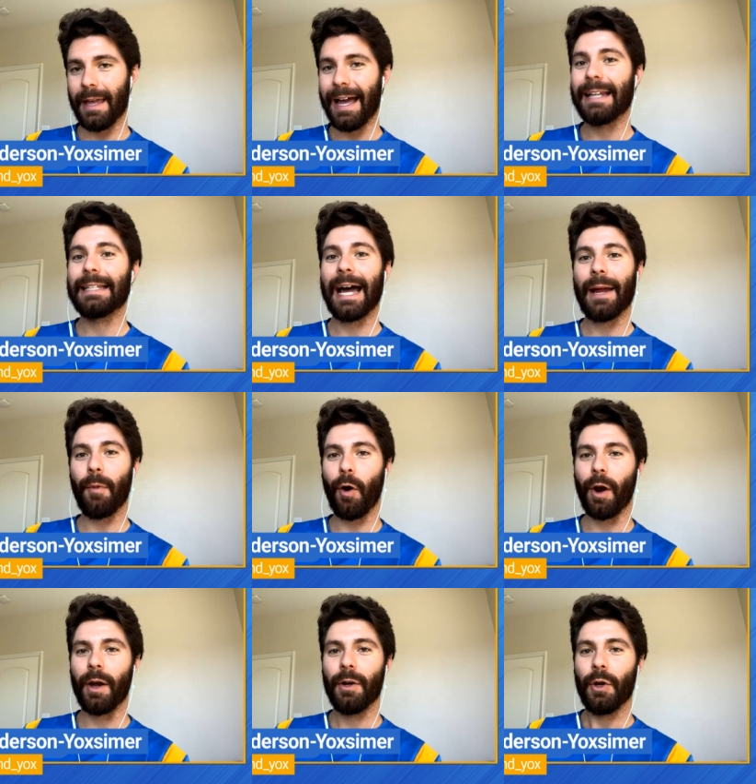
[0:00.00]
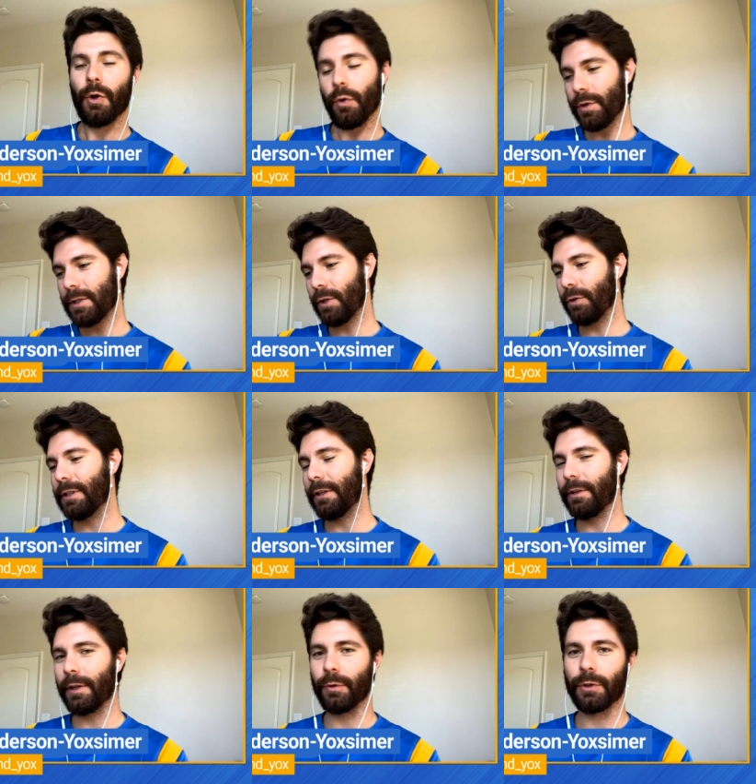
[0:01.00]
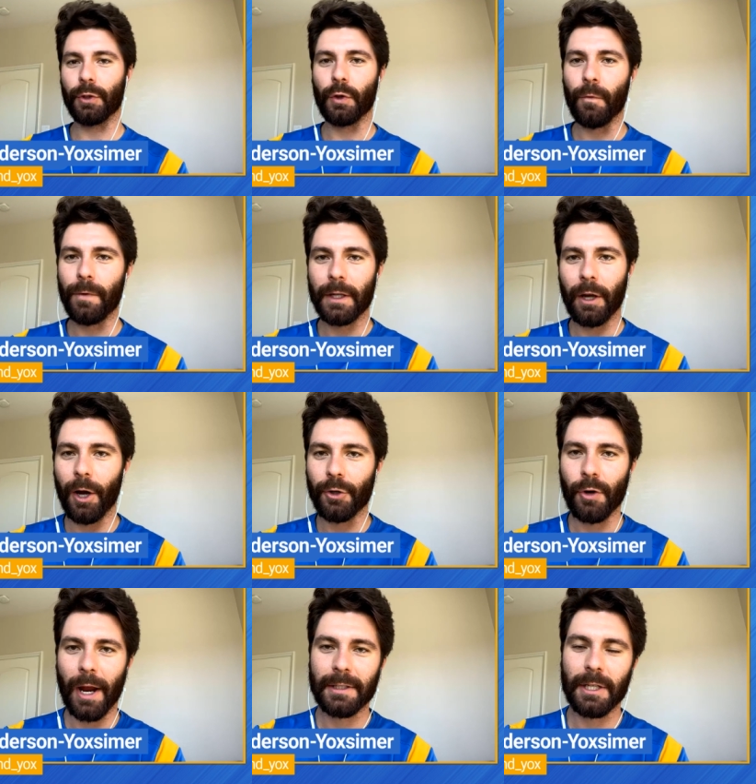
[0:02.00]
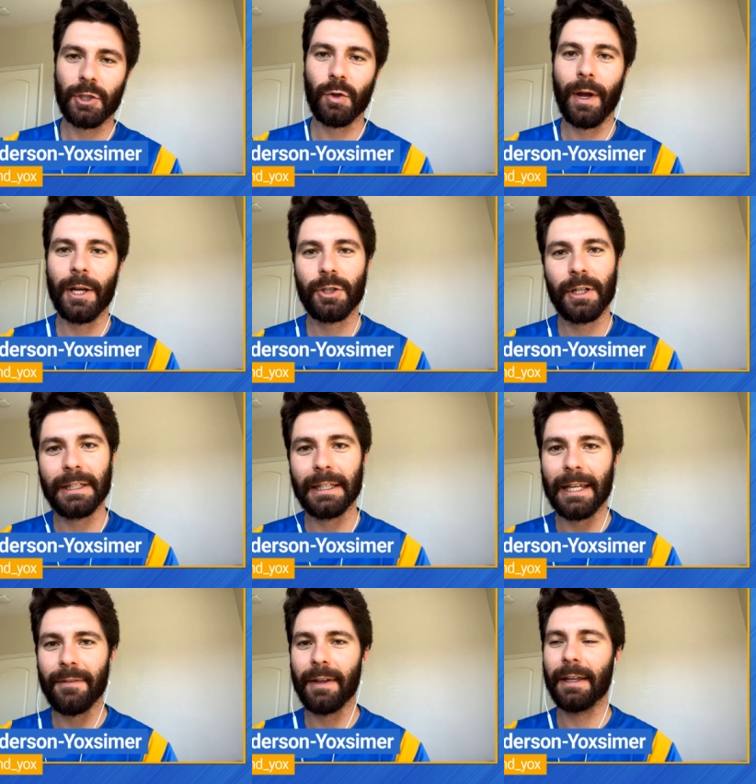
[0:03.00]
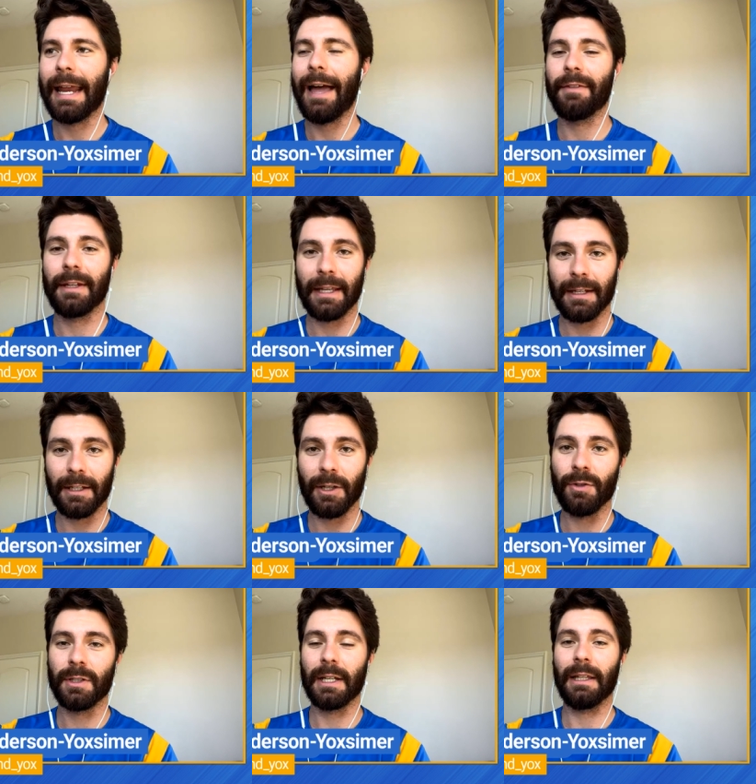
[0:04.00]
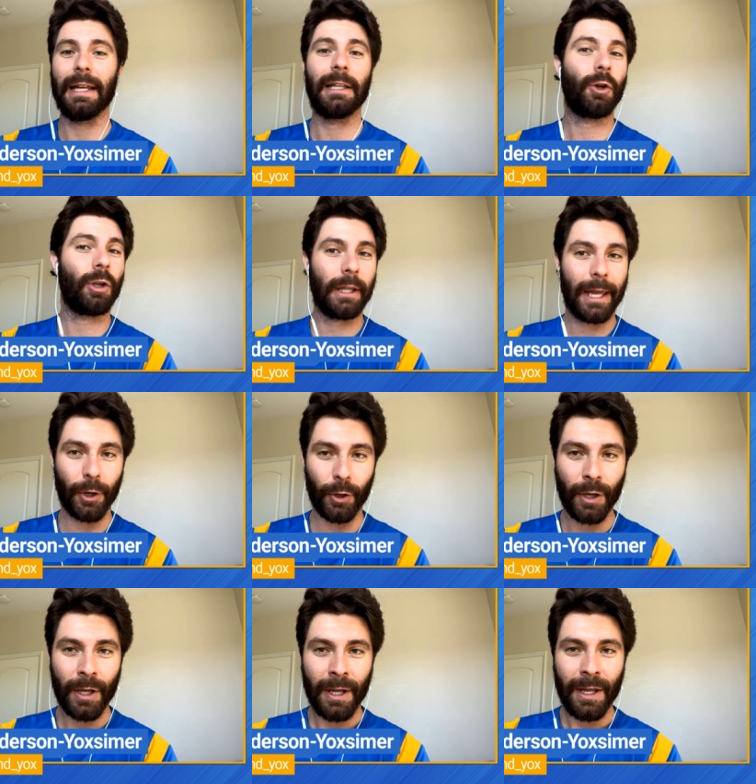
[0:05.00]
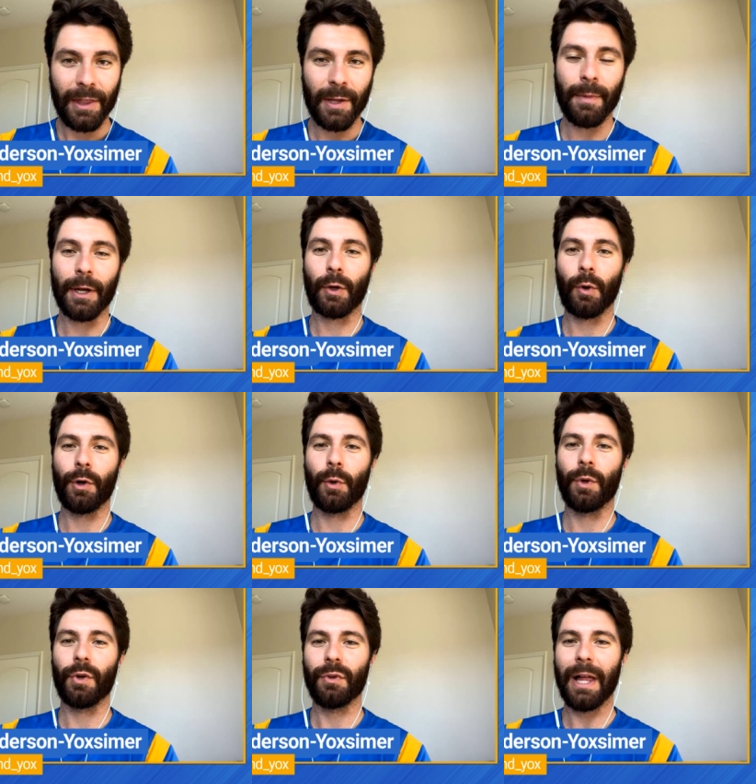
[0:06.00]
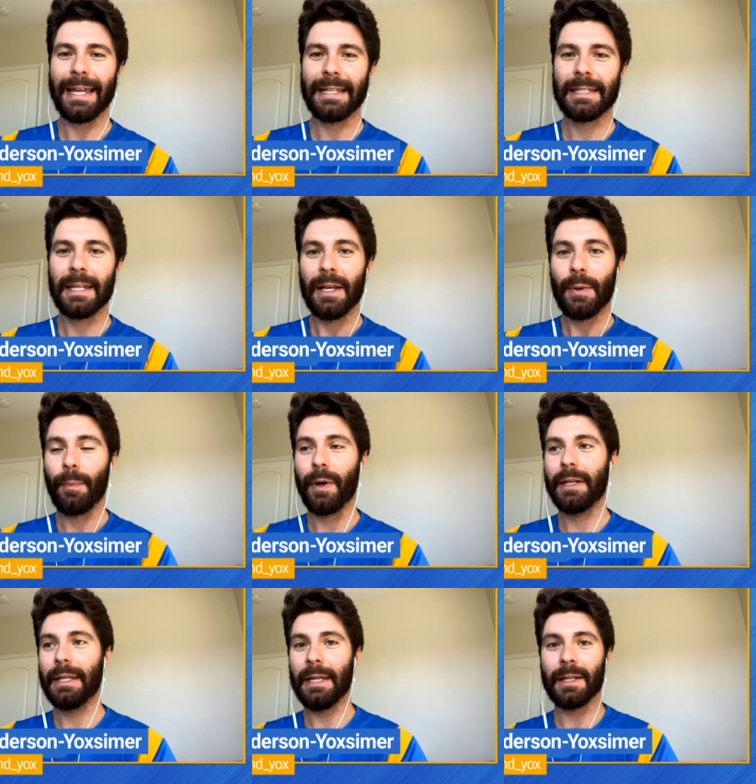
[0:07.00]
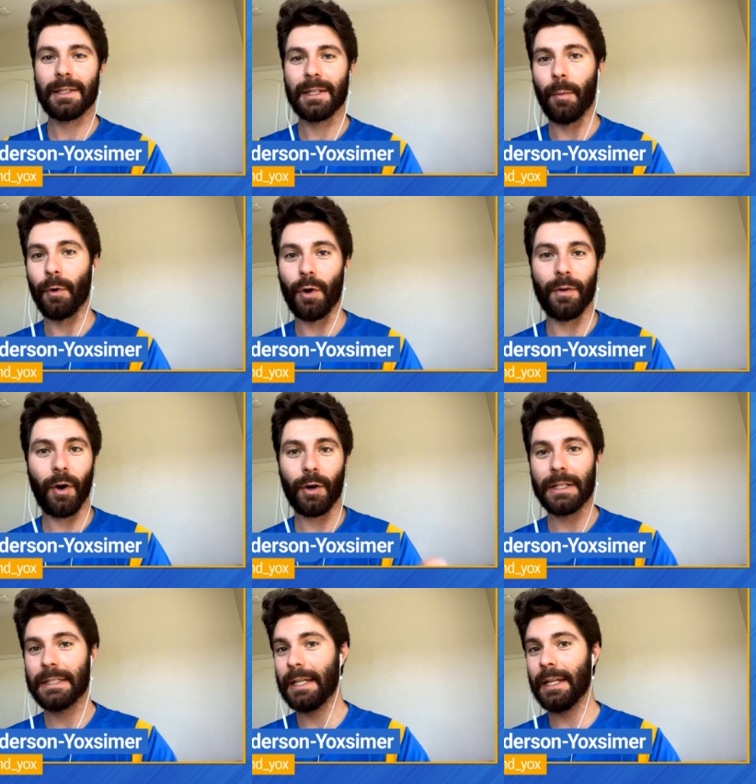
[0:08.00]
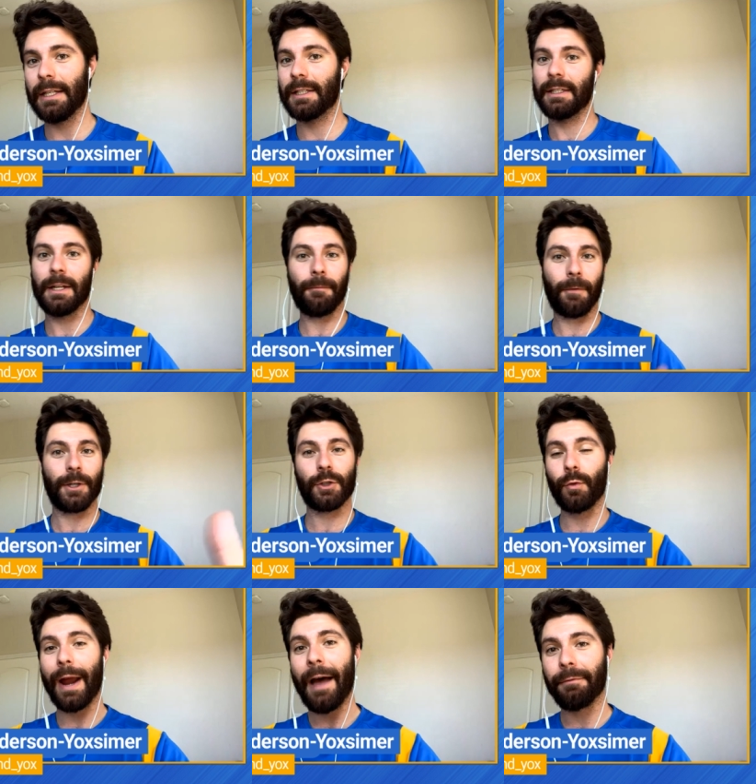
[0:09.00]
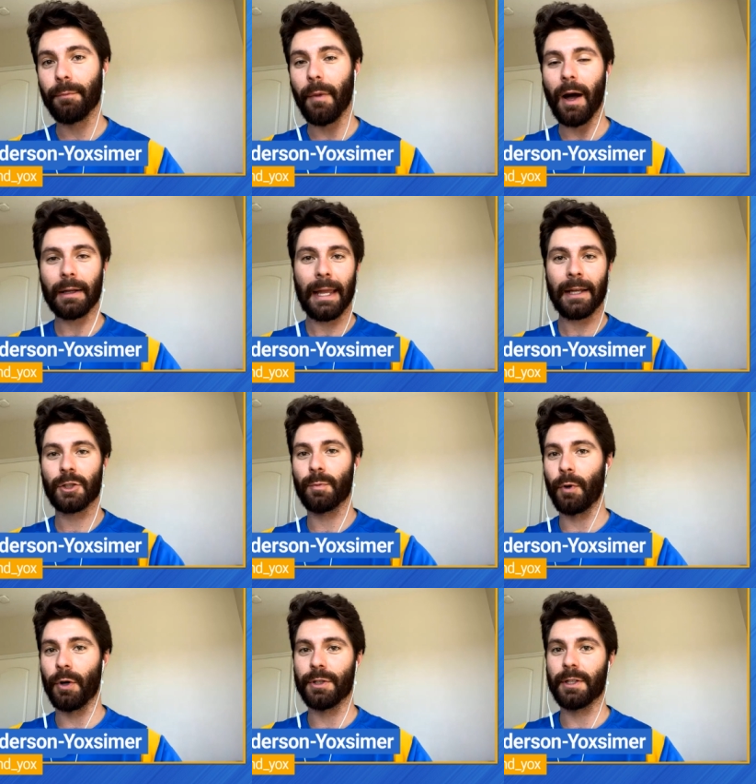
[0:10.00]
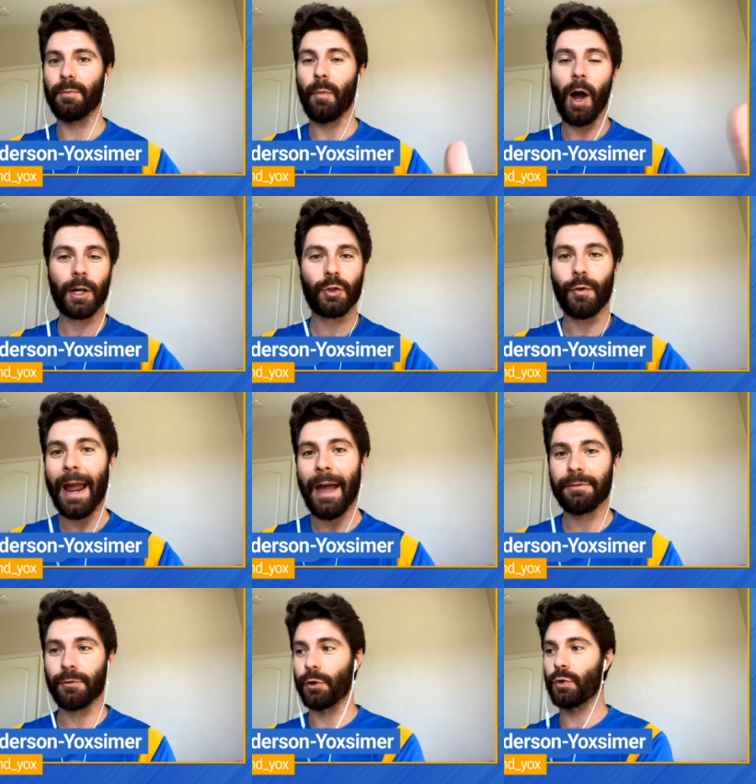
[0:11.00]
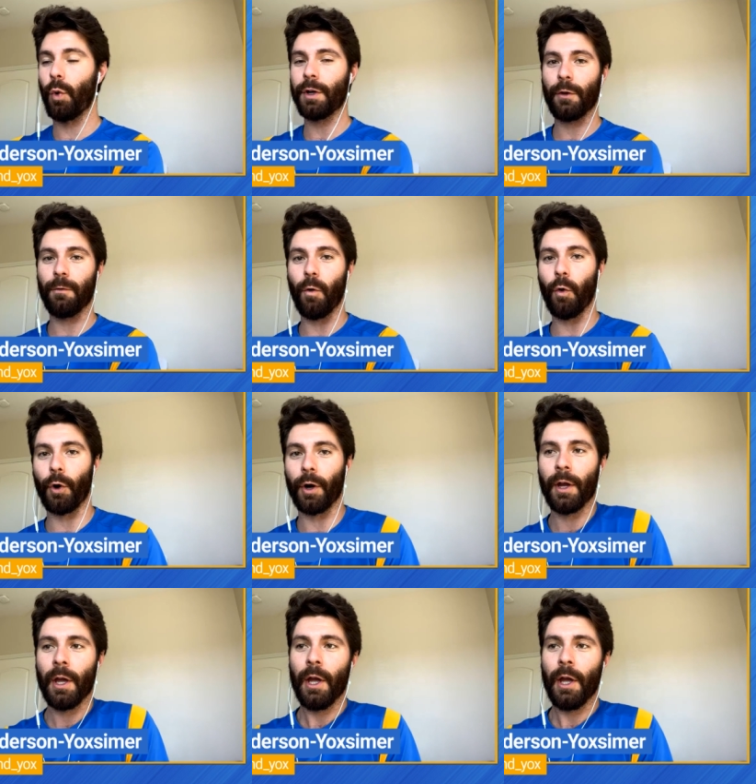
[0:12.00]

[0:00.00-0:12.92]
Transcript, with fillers: Aday Mara who's still dealing with the goofy contract situation and leaving and having to get to UCLA a little later than Mick Cronin would have liked but he is someone who I've already teased different draft mock experts and mock drafts for 24,